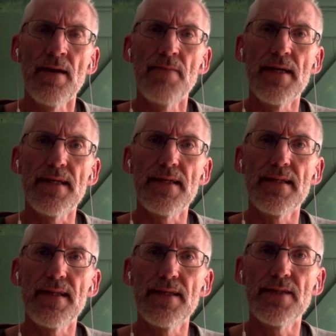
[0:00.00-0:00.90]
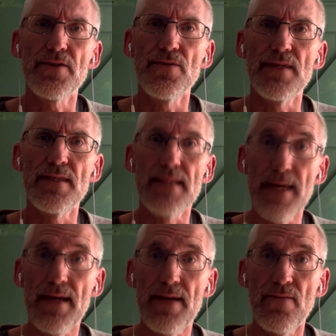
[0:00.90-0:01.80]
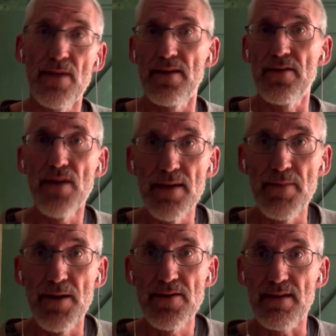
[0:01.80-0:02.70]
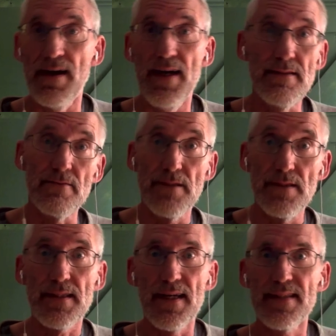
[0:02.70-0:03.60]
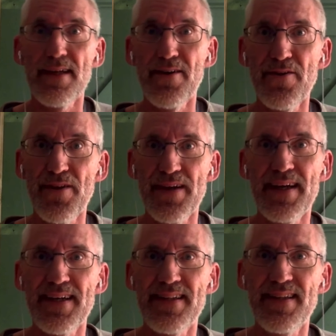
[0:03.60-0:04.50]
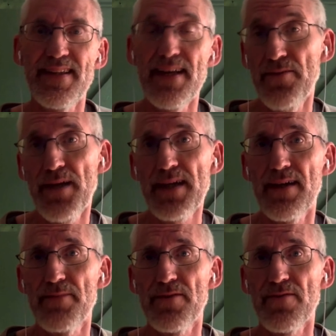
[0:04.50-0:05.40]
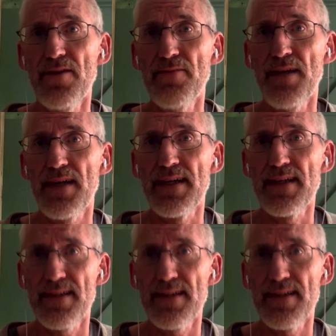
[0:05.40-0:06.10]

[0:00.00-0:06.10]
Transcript: But the issue is then whether you hear both sides, you discuss the whole thing, and then you make up your own mind.